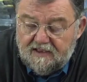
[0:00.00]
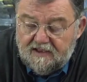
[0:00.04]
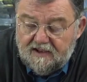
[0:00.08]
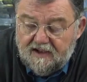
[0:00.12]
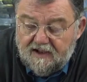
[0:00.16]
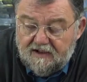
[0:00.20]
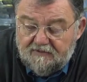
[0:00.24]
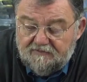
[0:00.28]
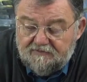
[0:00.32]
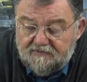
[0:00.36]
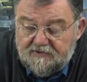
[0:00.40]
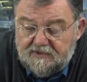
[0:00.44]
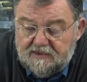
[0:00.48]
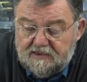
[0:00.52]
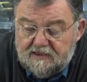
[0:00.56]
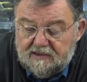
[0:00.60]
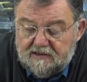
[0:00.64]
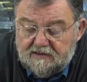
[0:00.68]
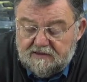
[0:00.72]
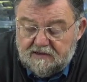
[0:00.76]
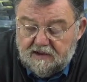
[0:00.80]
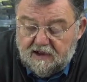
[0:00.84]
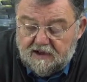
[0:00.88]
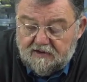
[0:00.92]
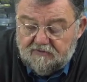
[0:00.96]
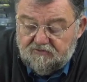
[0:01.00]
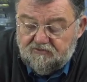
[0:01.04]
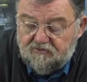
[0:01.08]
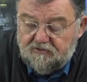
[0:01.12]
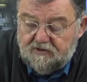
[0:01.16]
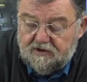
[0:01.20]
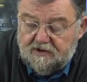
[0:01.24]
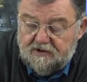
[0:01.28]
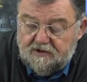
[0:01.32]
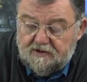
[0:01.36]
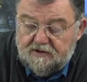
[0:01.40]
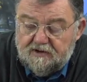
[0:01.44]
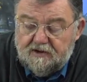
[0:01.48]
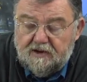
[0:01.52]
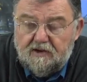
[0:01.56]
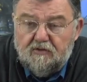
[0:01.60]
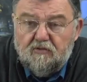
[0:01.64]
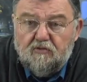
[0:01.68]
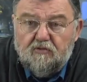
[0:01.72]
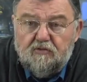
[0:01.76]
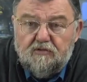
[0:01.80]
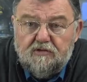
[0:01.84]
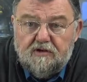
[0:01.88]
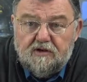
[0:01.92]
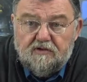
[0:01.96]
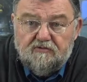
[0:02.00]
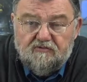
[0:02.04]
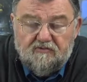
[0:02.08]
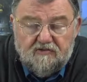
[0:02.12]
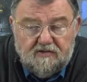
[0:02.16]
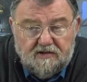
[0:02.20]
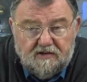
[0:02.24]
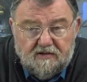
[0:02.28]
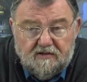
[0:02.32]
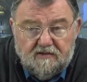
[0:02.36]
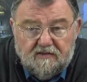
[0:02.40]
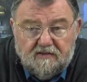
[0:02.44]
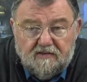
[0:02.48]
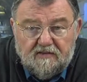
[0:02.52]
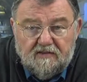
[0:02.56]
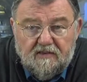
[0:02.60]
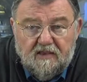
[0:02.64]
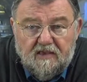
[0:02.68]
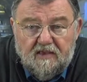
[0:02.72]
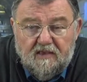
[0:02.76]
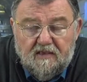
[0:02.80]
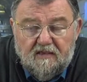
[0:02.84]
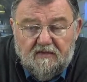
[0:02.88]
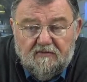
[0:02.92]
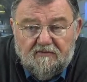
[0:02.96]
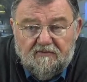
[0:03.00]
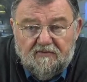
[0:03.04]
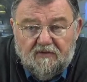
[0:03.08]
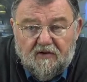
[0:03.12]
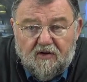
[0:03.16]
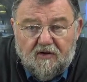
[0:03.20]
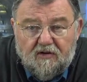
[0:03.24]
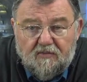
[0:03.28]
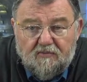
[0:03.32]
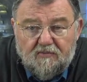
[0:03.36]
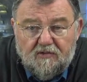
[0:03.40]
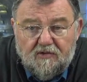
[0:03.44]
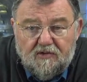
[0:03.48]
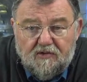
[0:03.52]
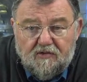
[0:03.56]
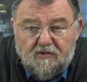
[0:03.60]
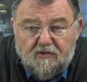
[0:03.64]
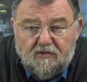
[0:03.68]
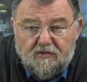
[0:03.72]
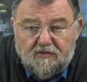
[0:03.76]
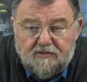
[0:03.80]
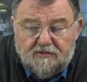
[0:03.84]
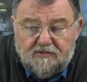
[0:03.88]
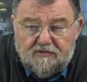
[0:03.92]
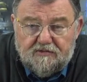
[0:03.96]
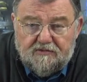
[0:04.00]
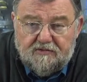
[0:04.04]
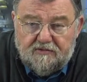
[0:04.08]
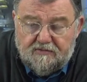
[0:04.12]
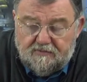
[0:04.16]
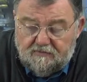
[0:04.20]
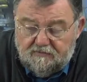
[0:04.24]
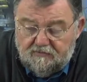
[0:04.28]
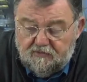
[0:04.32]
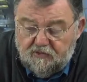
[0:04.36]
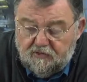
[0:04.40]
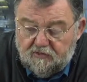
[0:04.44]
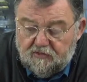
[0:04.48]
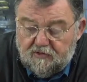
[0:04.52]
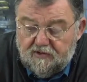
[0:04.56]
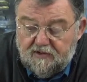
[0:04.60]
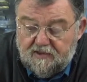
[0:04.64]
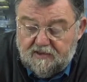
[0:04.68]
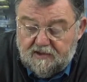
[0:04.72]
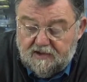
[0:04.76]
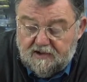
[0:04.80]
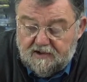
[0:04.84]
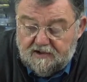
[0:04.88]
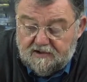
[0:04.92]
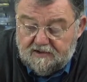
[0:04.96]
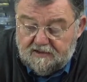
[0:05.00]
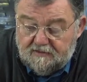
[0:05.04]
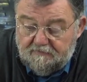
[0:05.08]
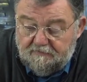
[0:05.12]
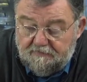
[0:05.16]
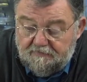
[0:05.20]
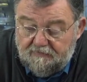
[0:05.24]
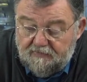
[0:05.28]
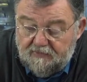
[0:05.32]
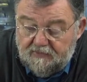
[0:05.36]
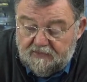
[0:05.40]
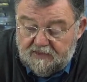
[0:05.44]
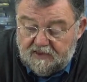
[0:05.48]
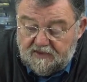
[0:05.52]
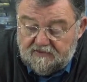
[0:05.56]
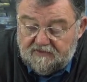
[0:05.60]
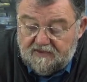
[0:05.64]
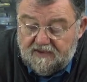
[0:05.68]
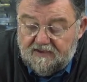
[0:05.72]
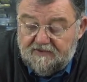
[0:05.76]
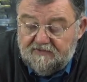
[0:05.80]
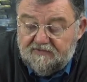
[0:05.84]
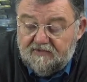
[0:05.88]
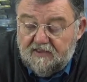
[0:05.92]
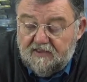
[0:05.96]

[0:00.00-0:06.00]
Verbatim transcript: in different forms and possibilities. That means you don't have to run somewhere to an